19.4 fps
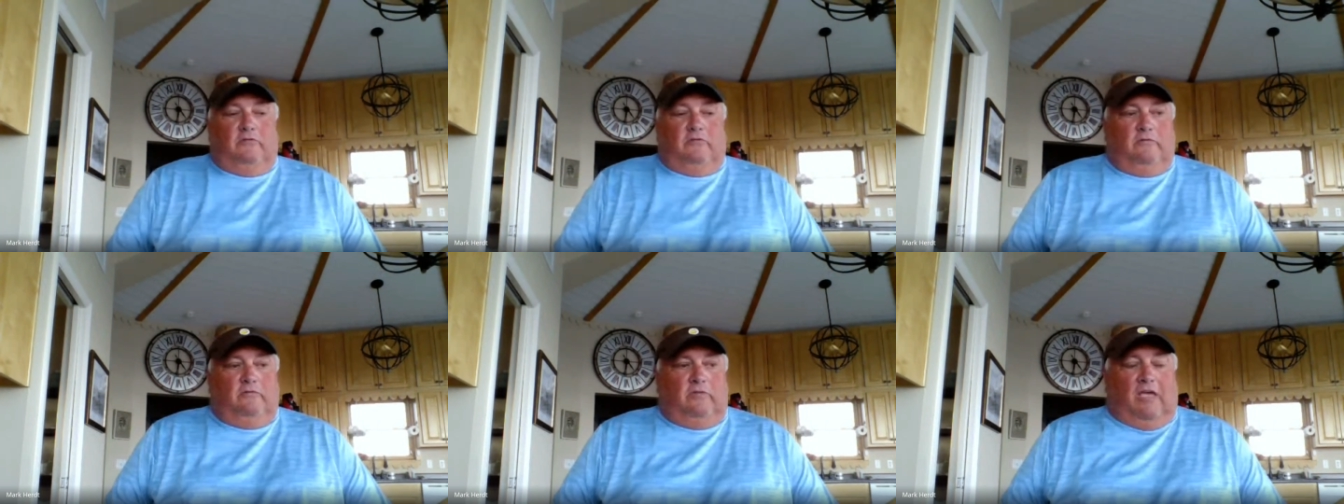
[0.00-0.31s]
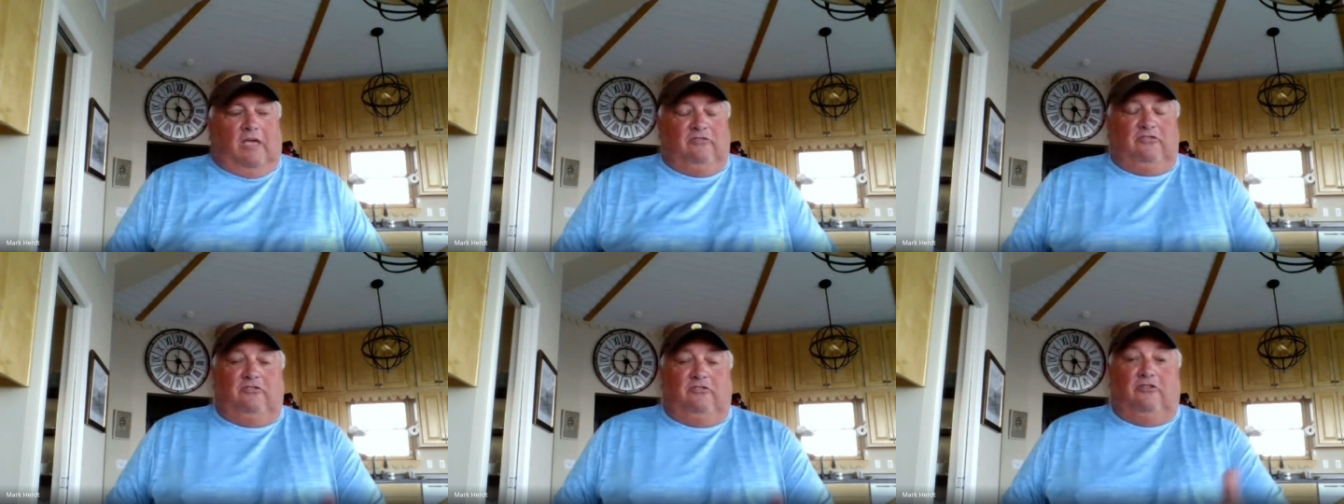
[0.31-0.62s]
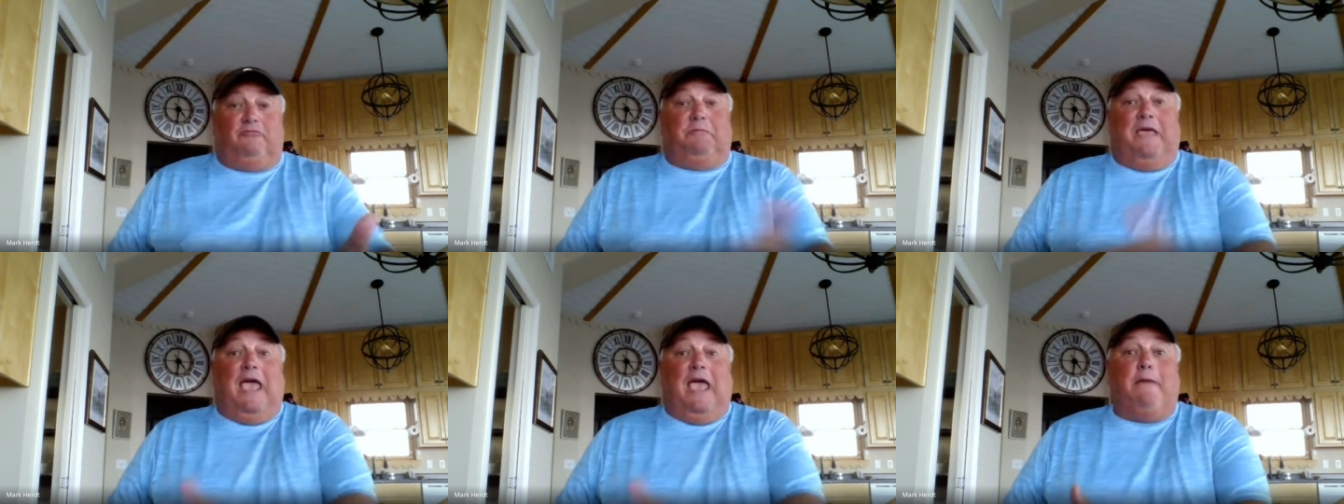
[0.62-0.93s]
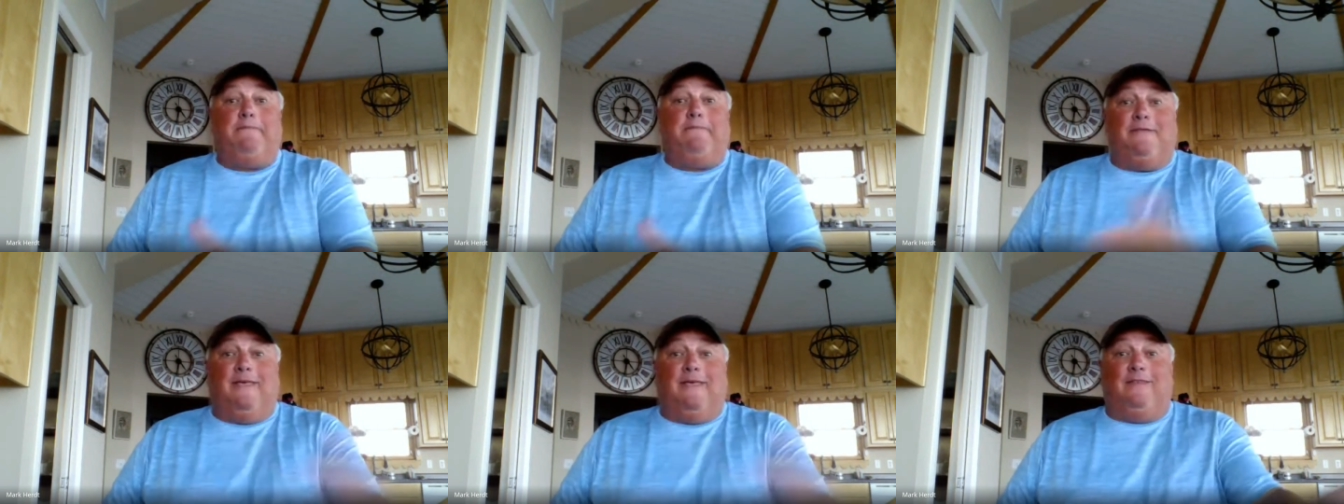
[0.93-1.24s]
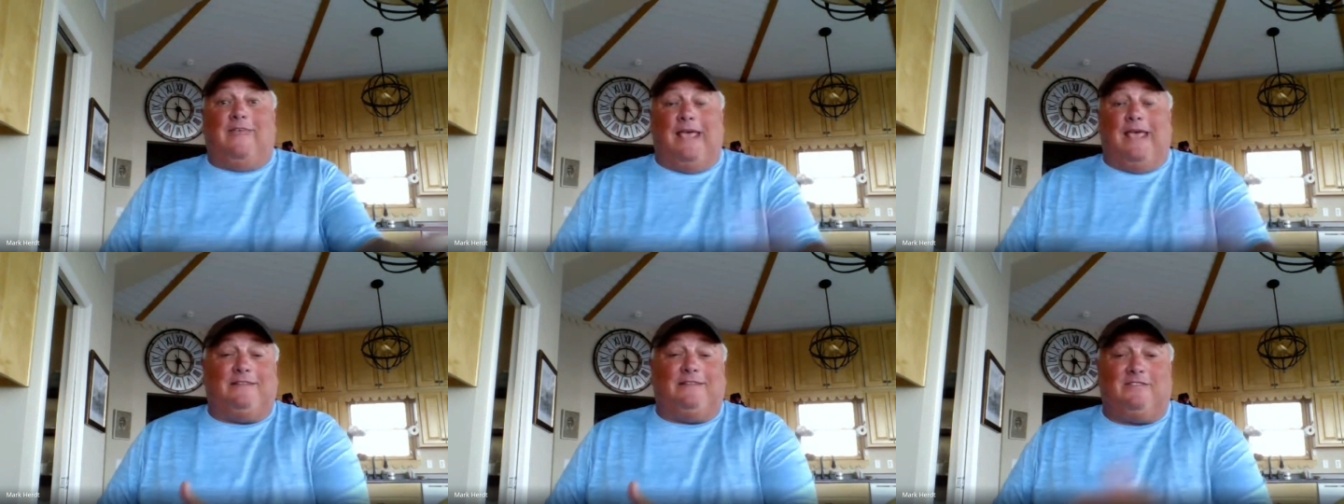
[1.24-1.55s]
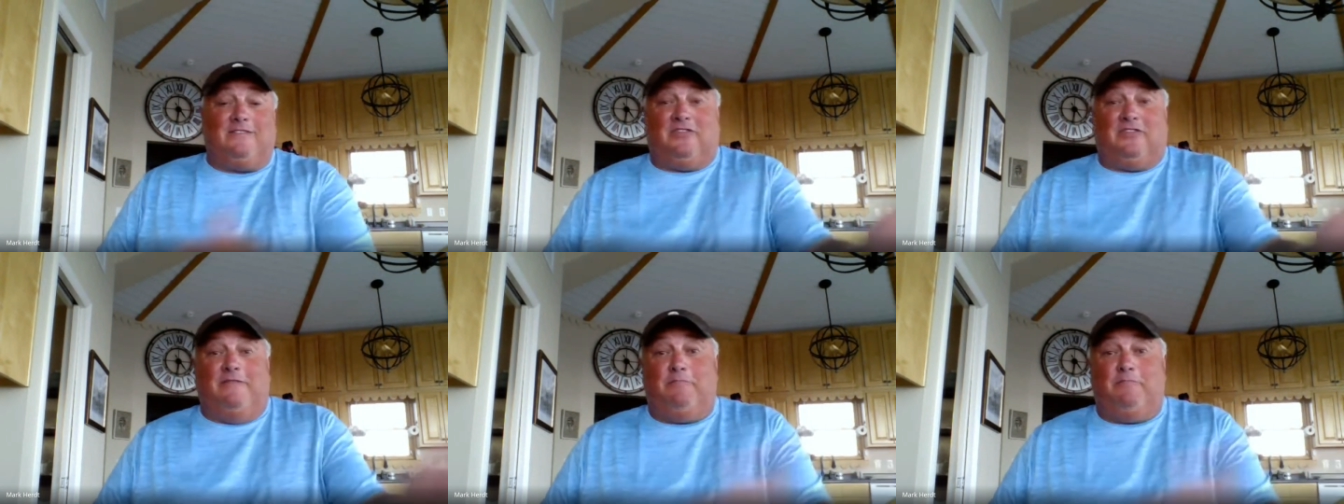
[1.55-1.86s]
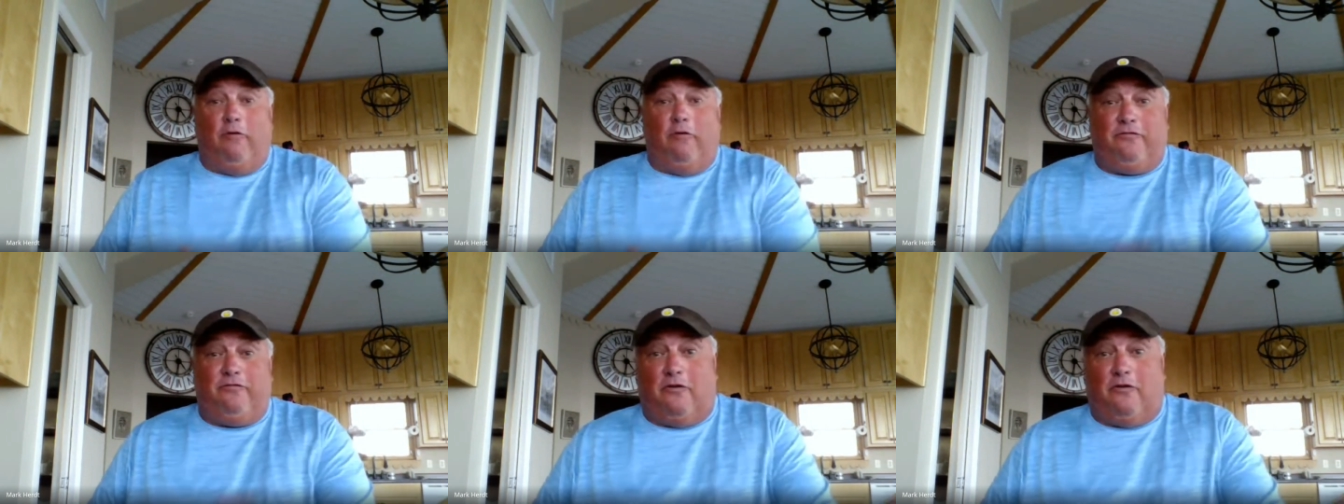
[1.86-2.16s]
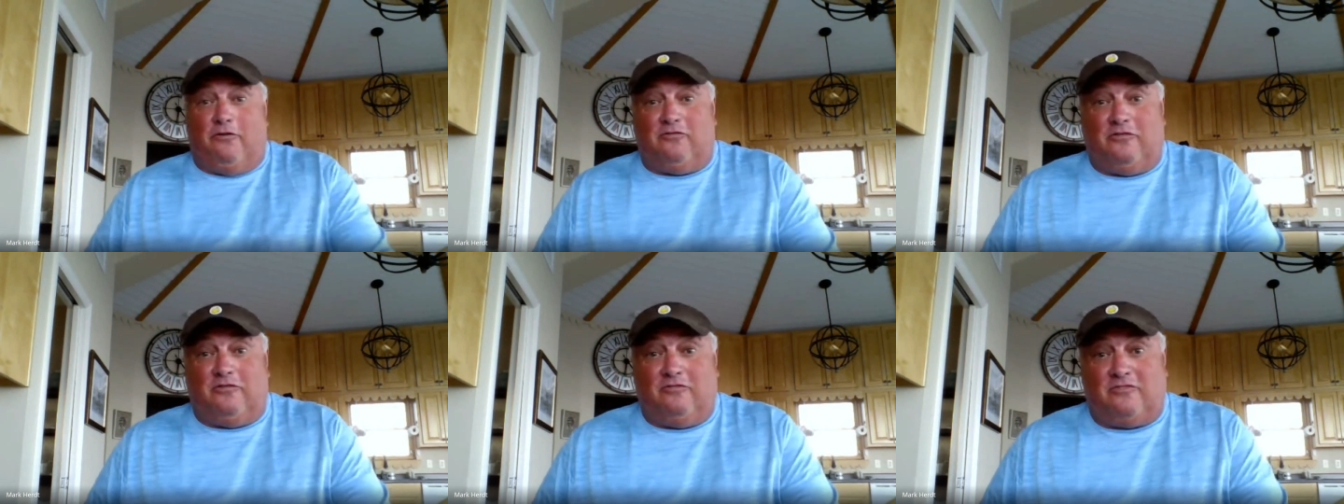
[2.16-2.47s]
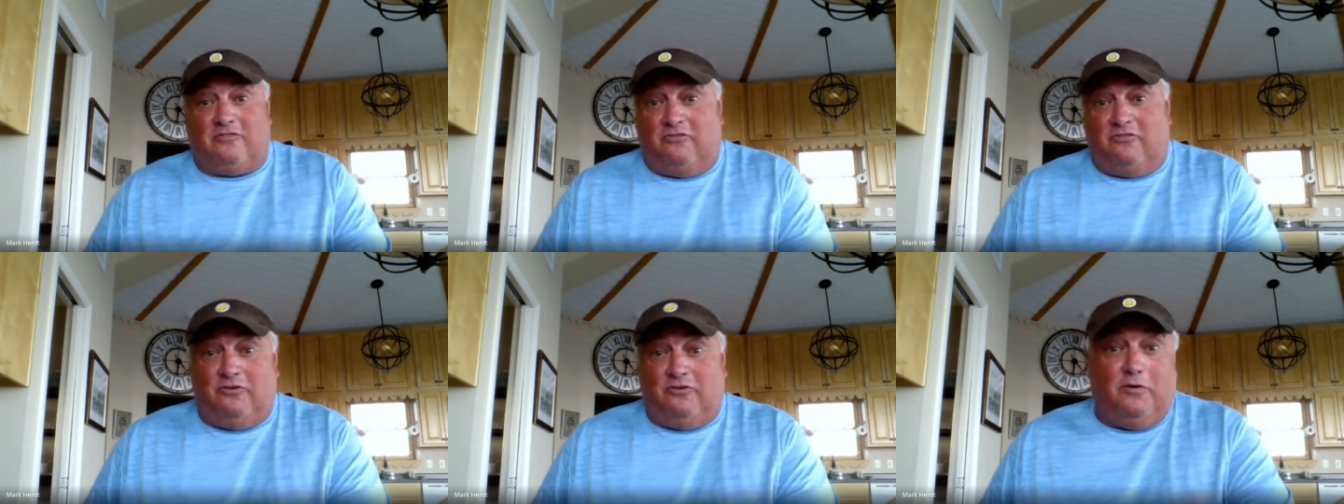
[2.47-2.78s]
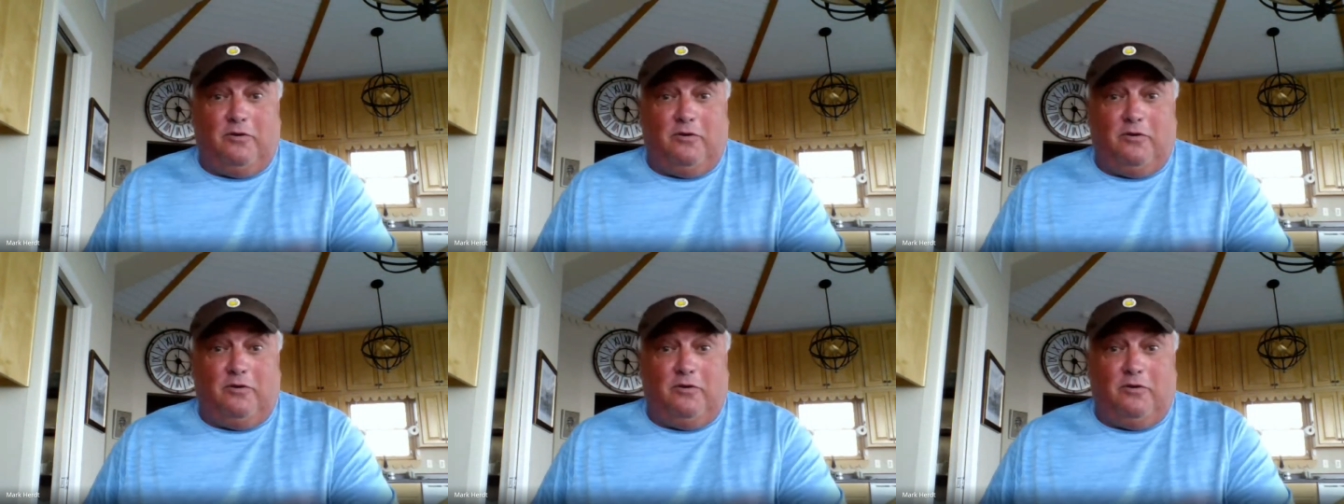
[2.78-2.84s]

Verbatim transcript: they should just be happy that they got to see both versions because you